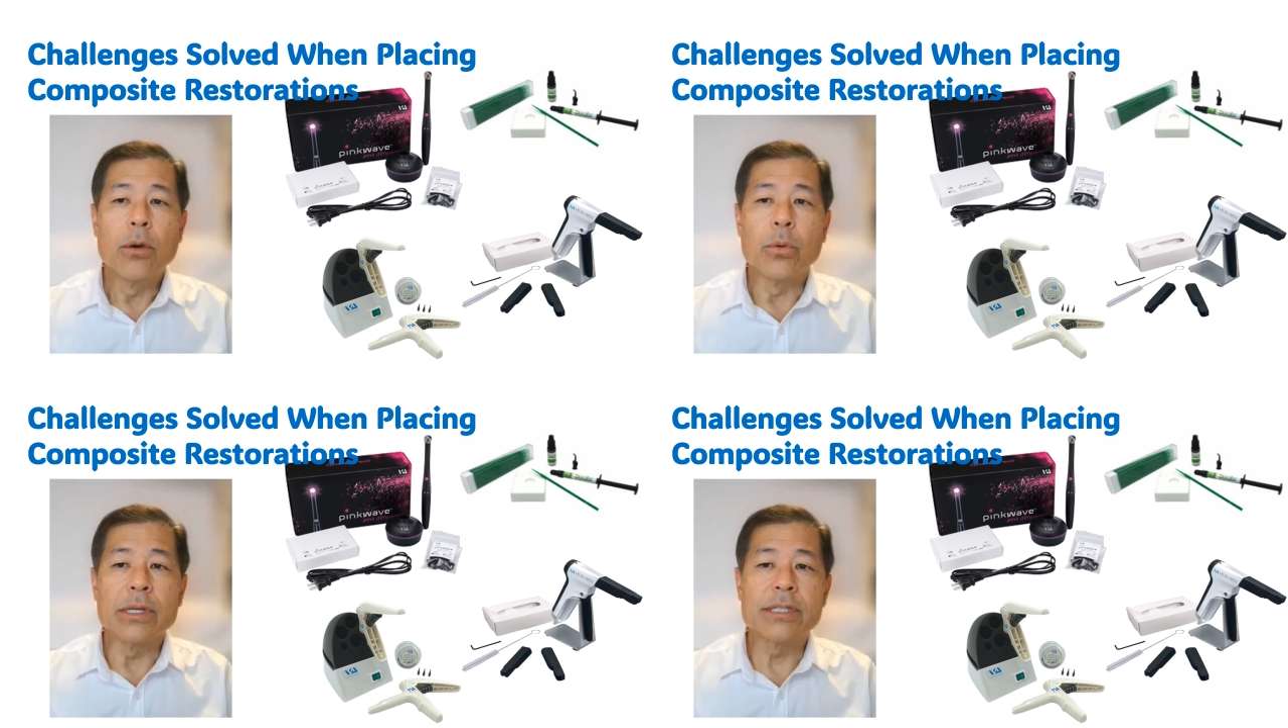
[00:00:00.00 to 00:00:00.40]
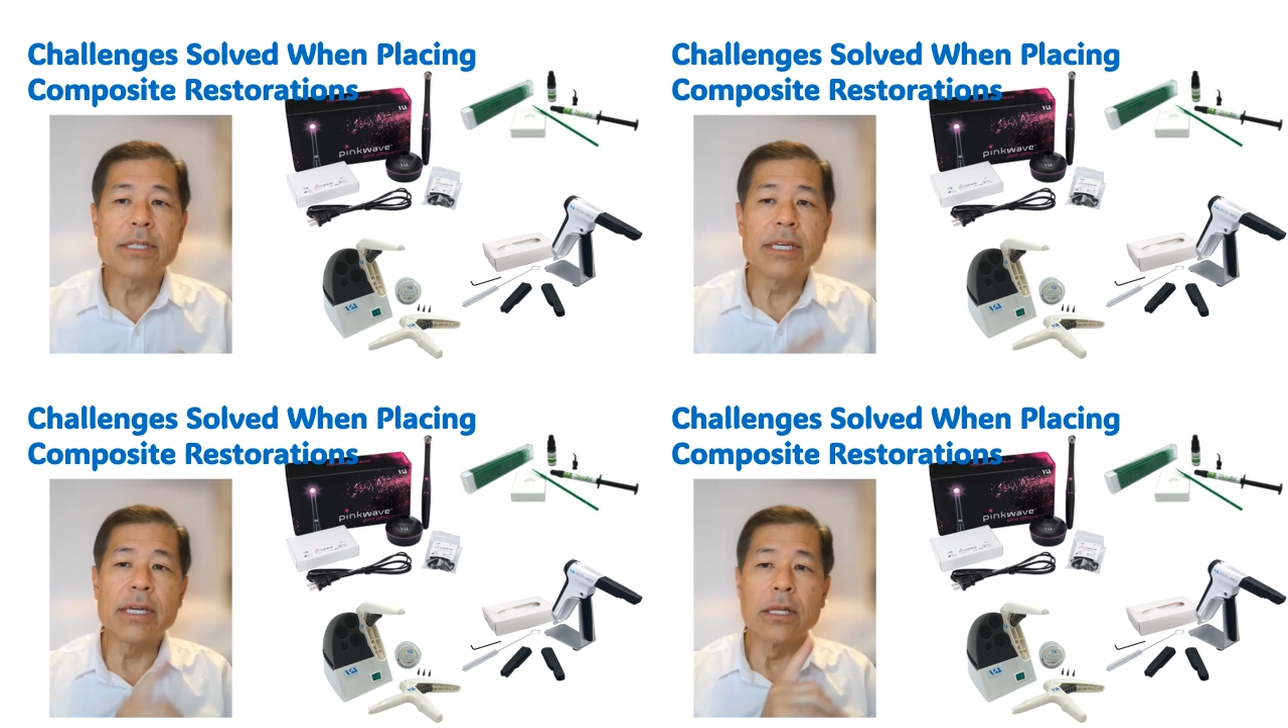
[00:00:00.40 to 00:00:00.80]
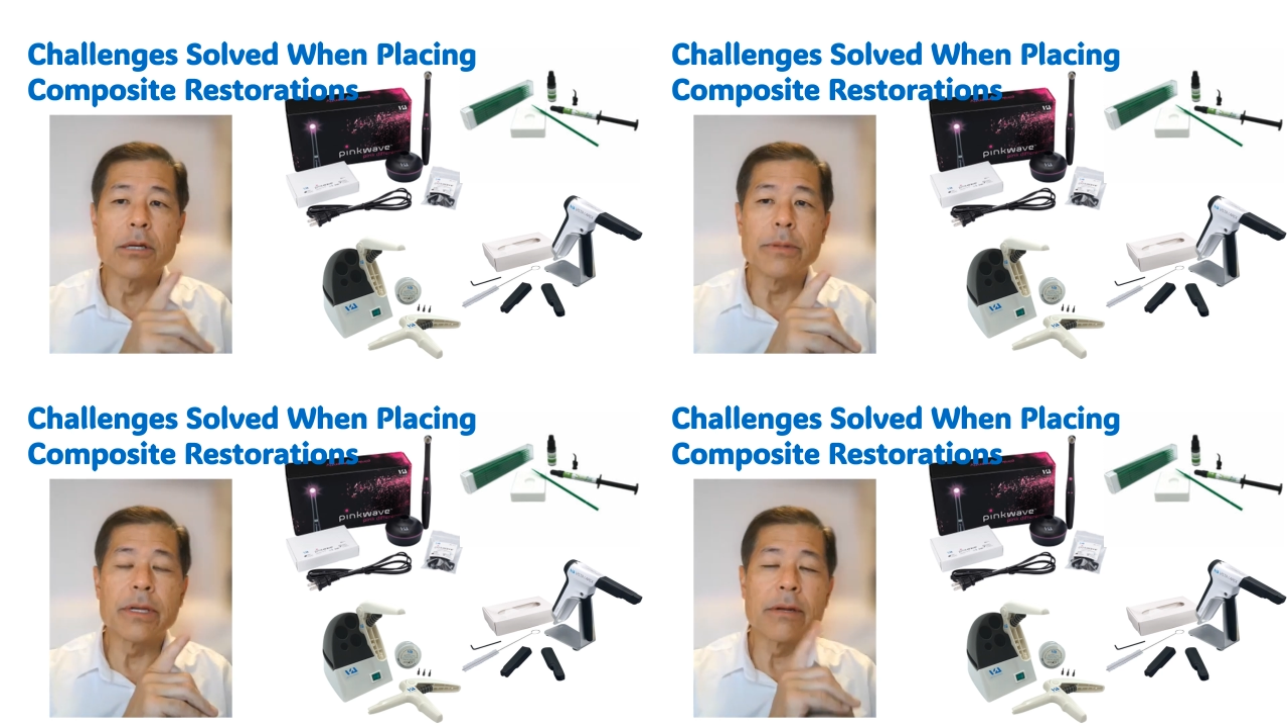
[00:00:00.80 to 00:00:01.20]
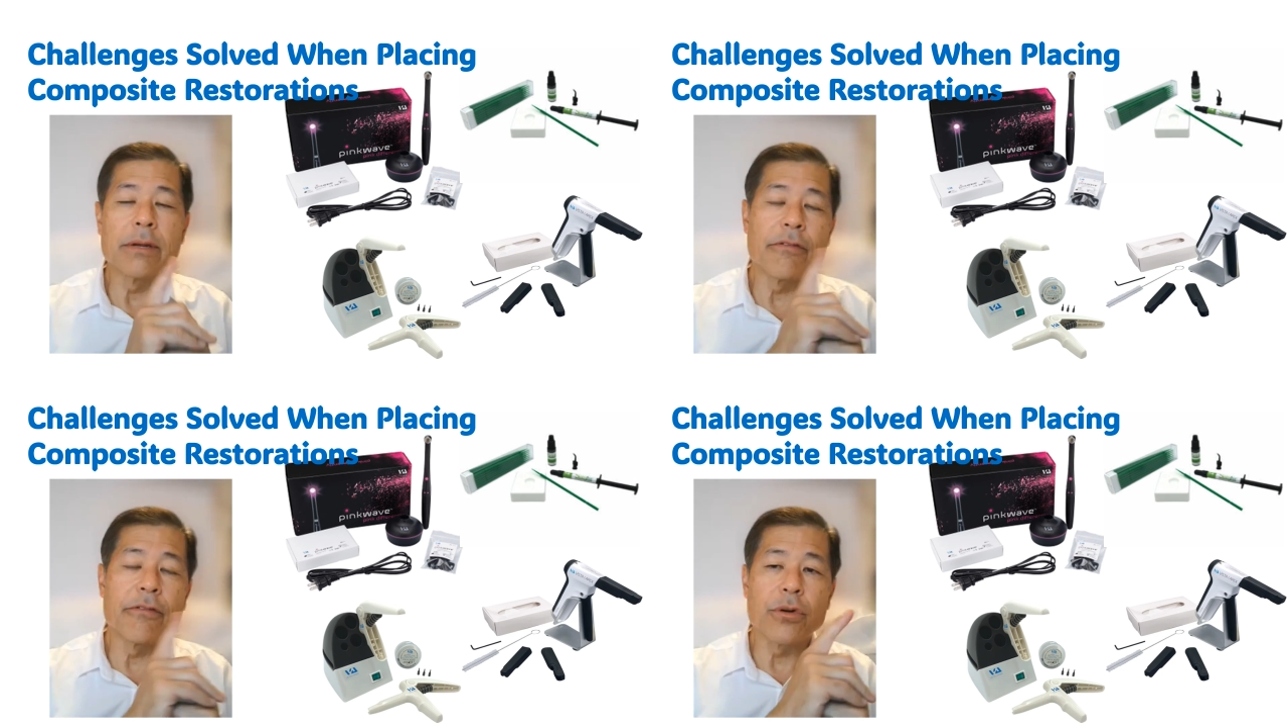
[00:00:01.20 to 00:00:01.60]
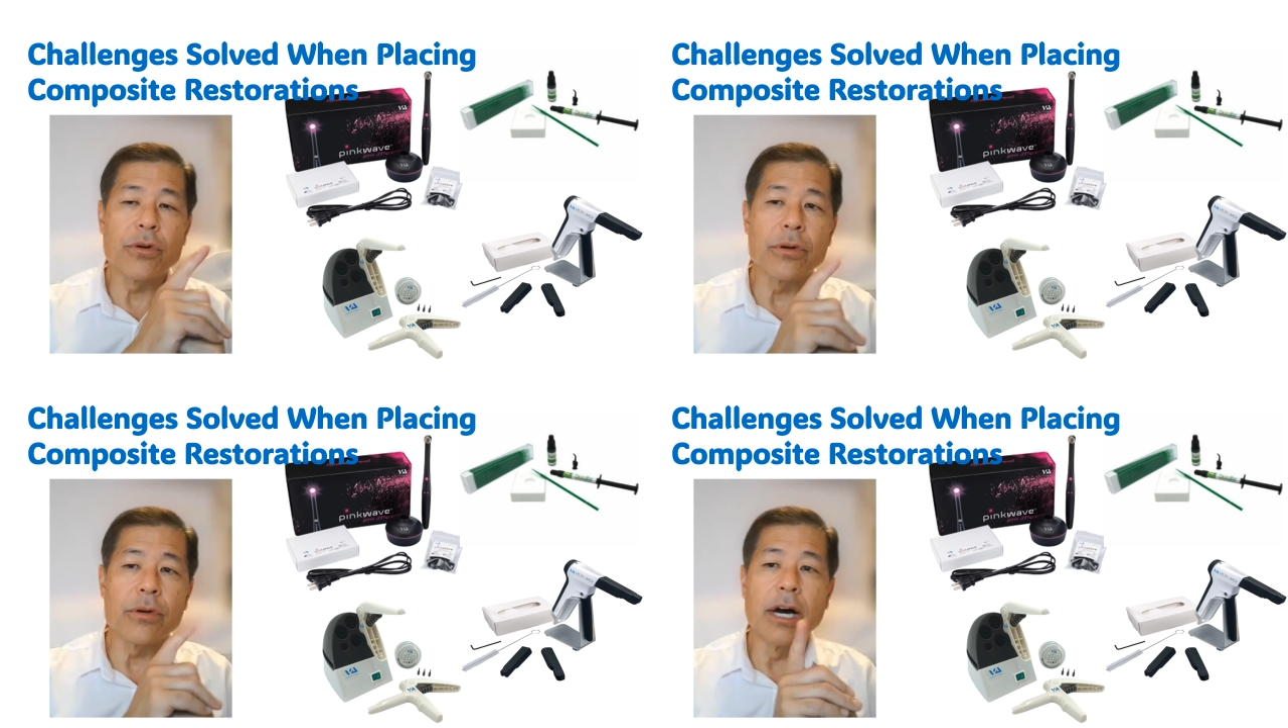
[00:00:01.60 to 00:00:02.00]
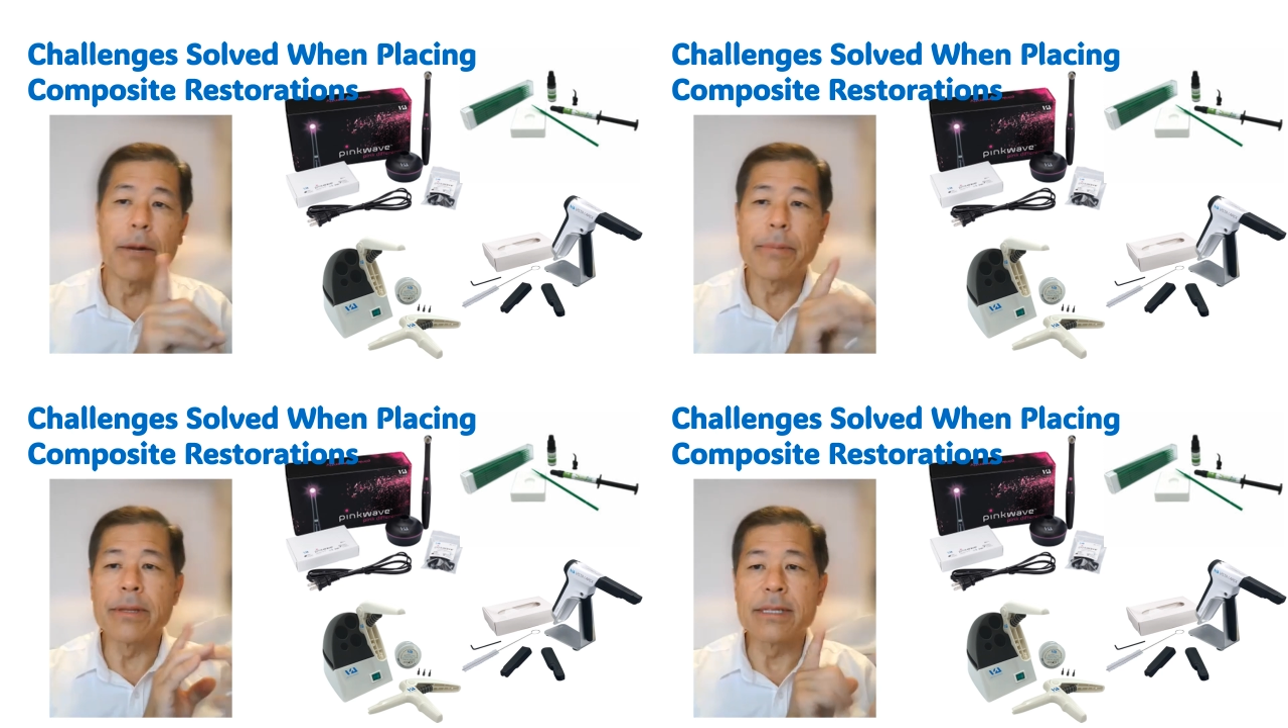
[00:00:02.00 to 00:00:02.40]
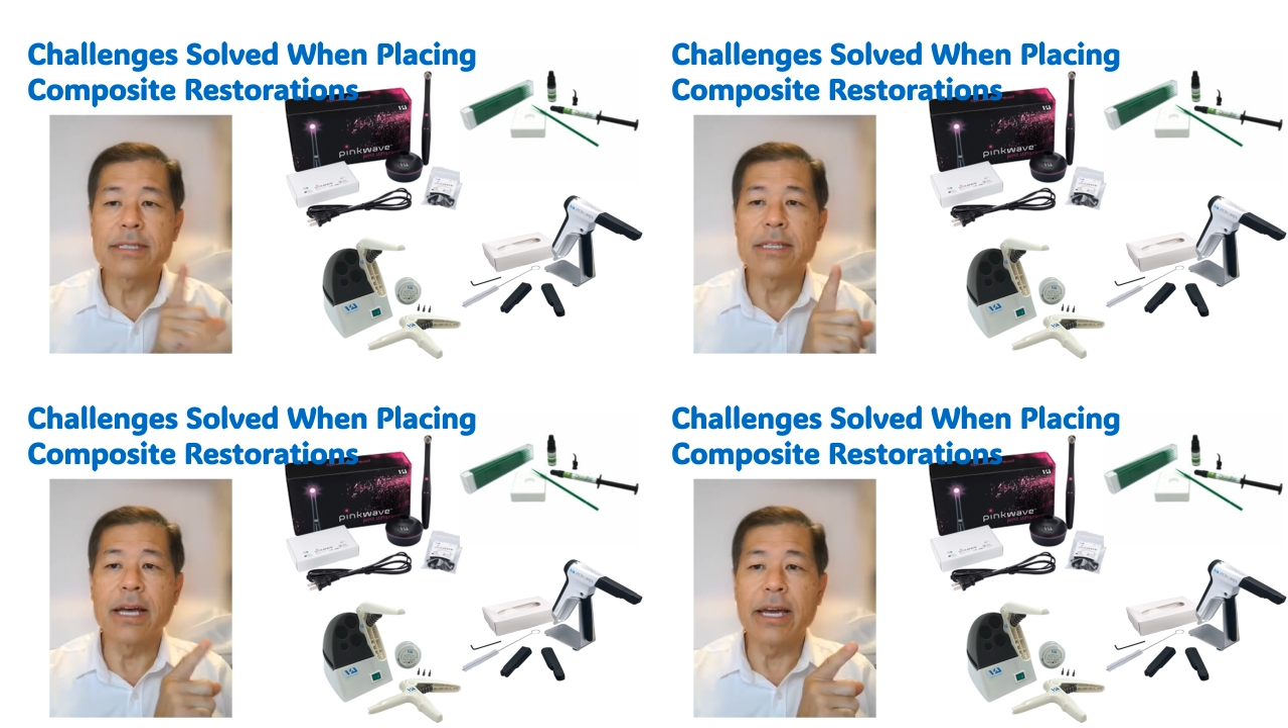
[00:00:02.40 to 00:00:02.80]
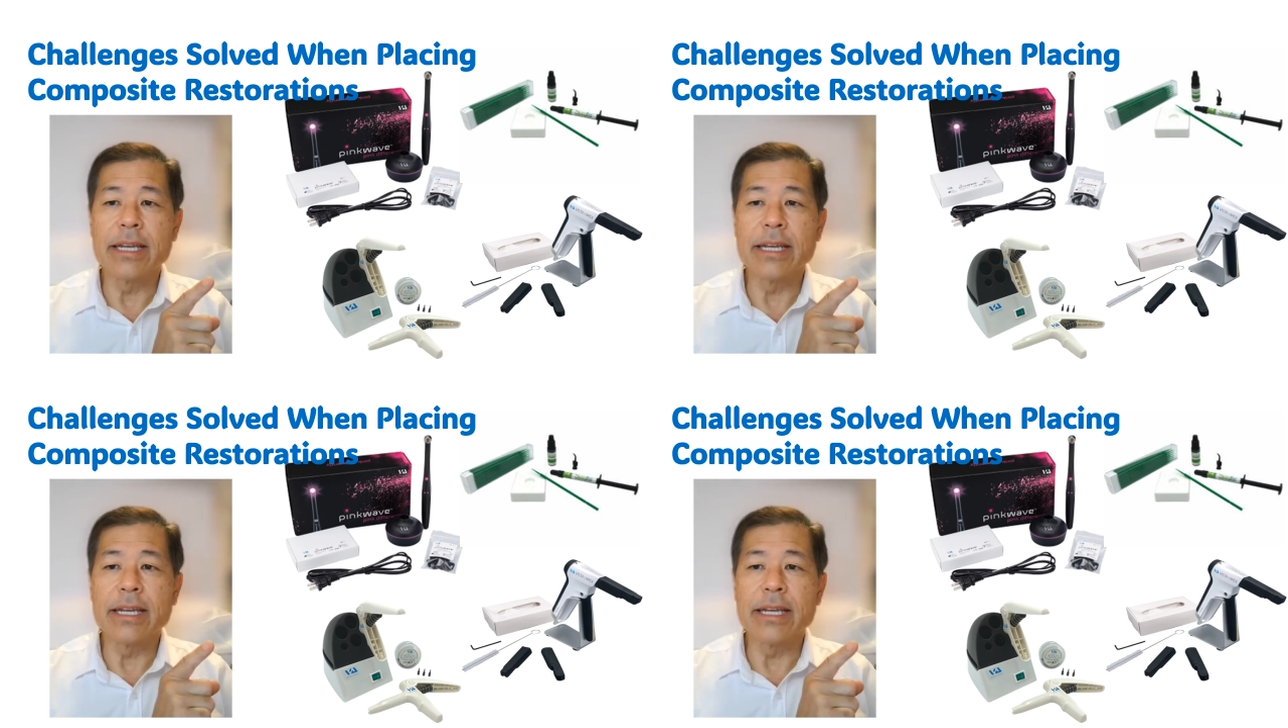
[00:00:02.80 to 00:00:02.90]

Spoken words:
What you see a little bit further up on this slide